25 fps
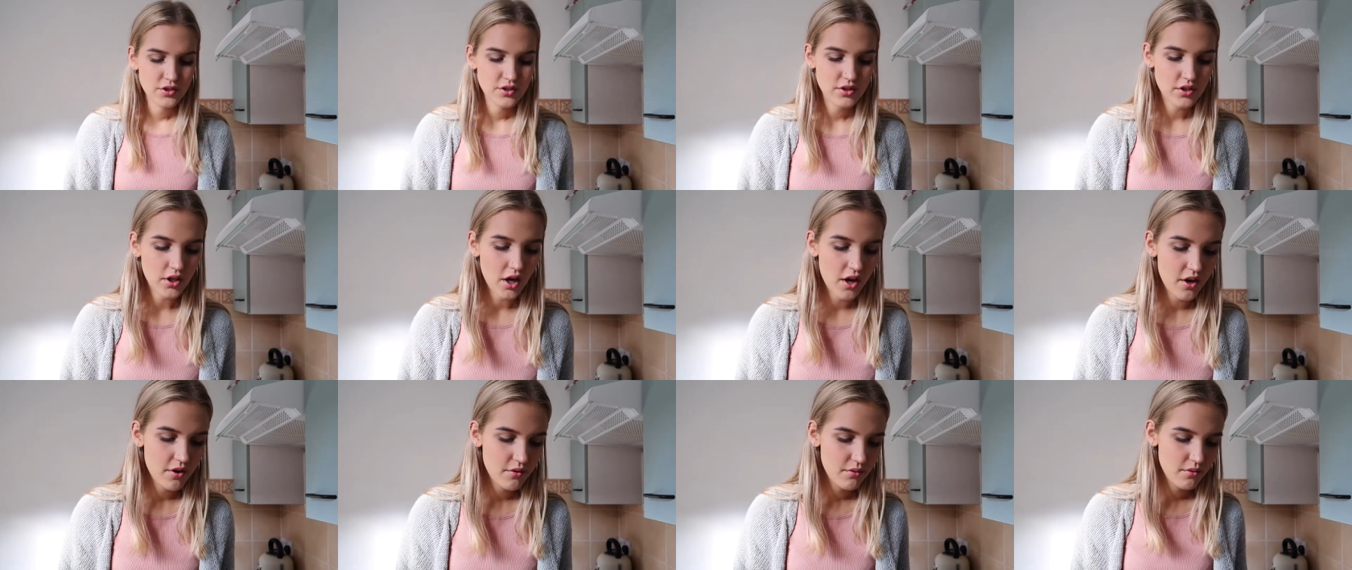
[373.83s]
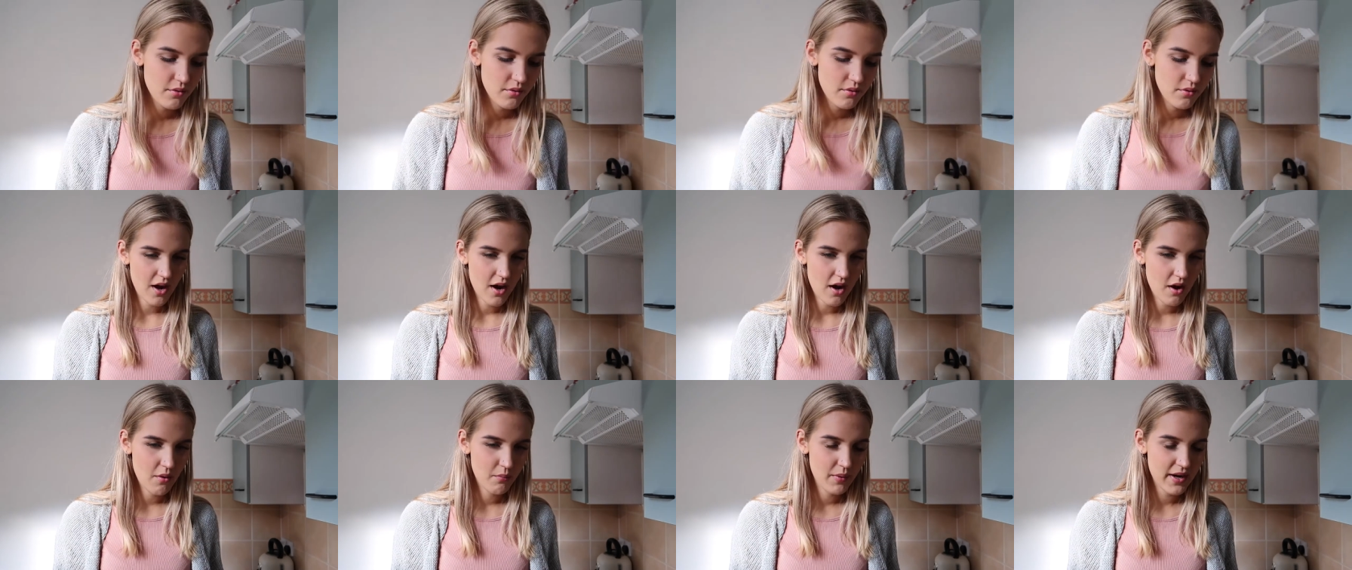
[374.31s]
So
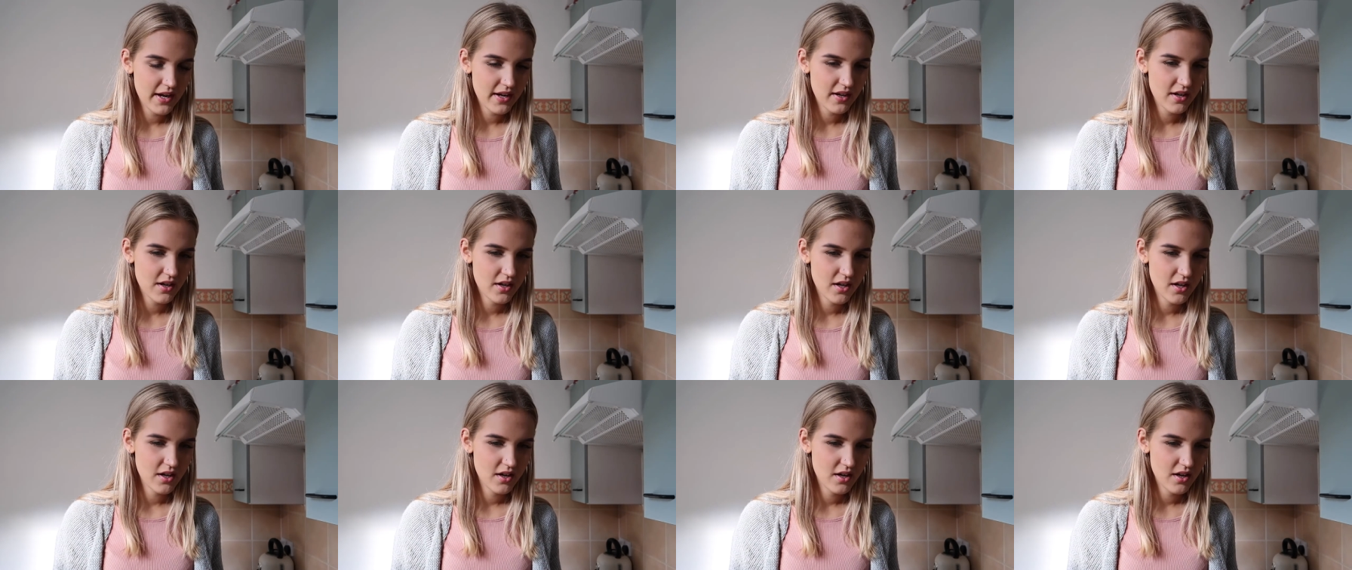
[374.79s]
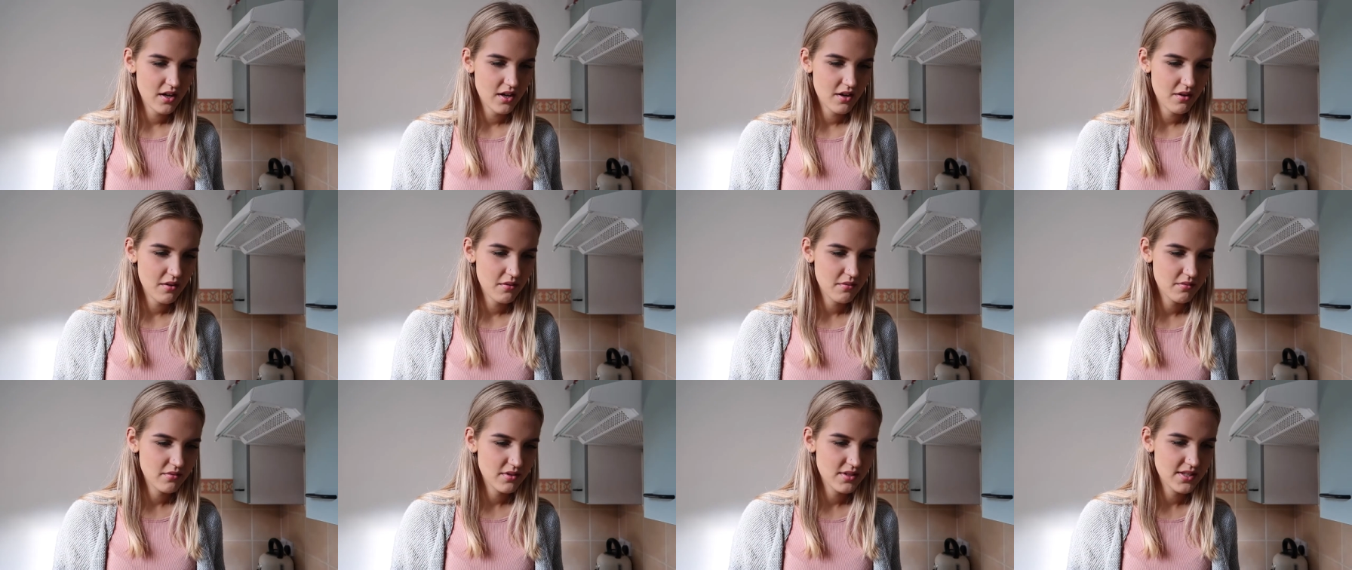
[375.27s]
are we
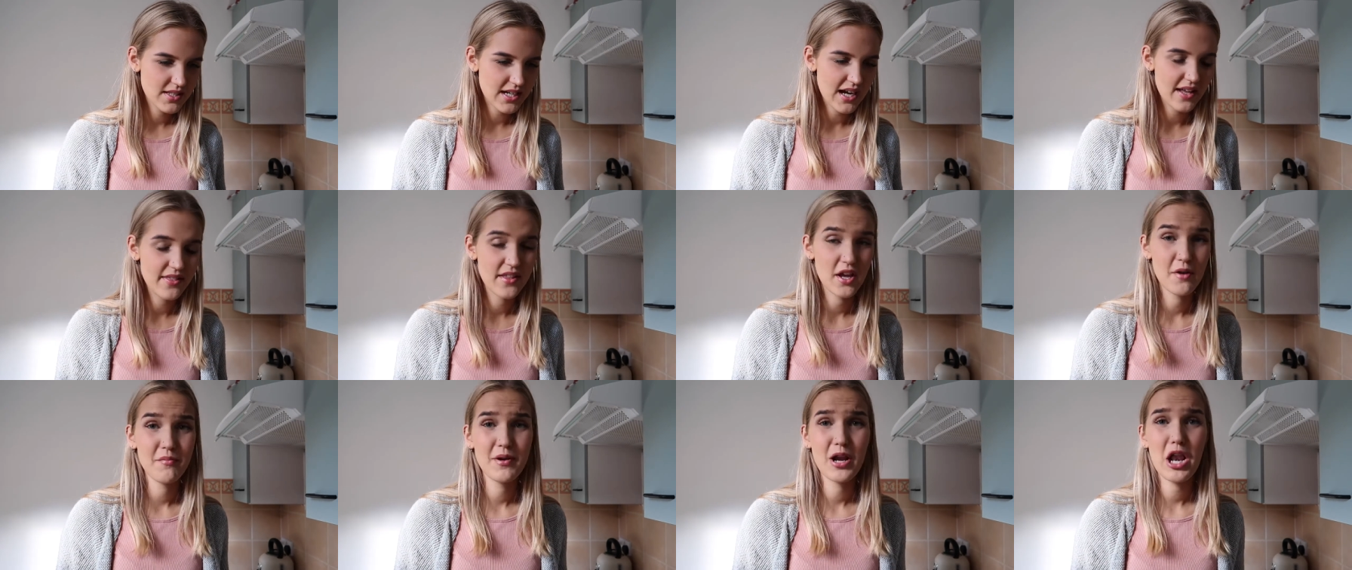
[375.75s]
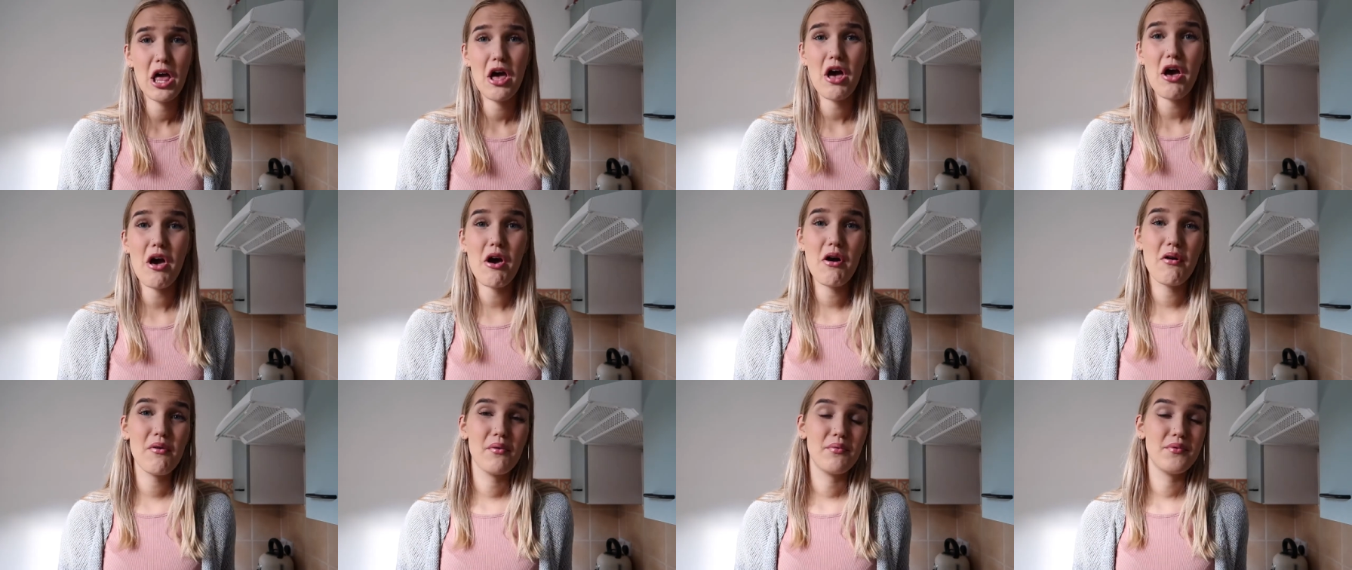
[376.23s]
gonna stand there and be
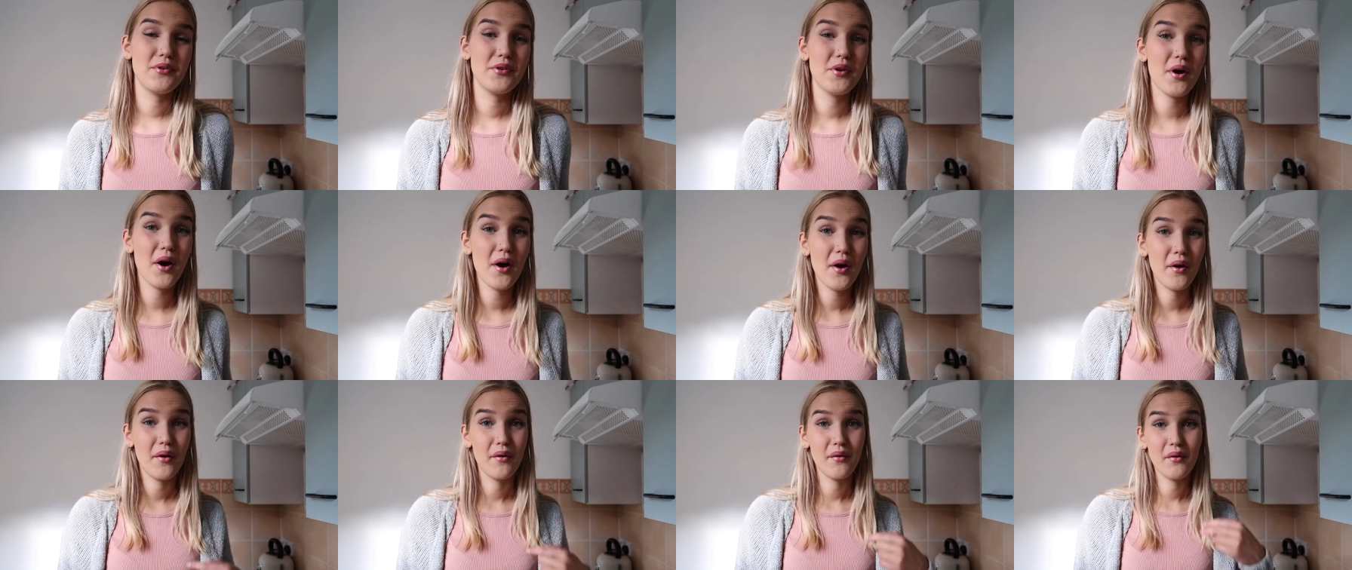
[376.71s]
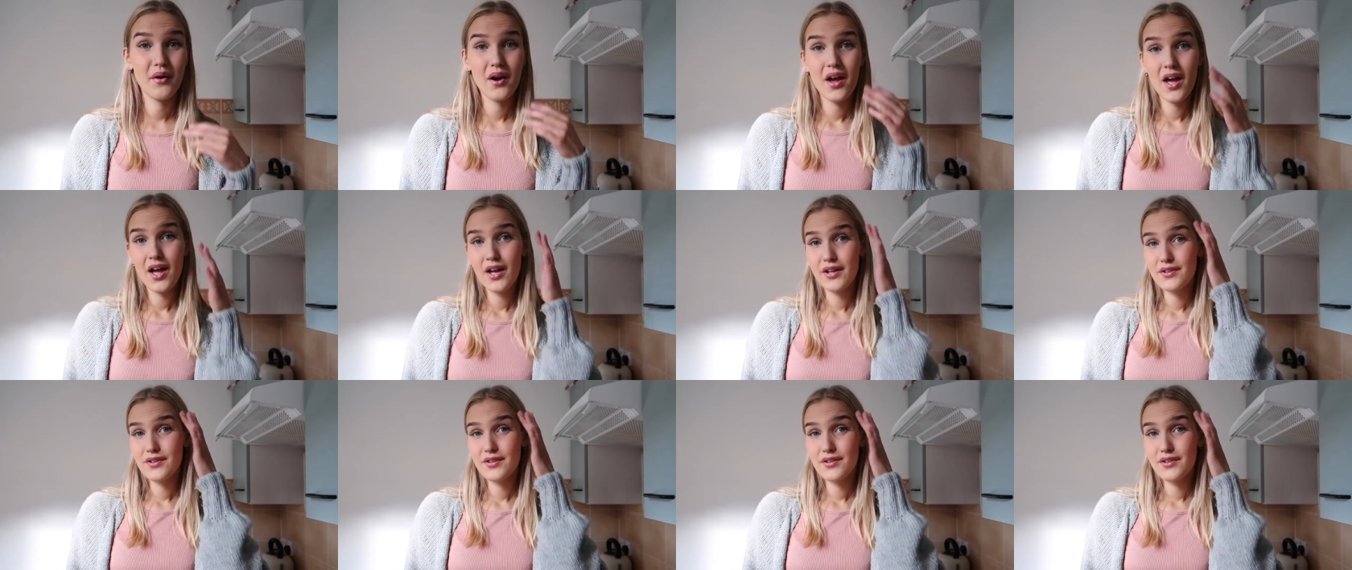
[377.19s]
like, oh no,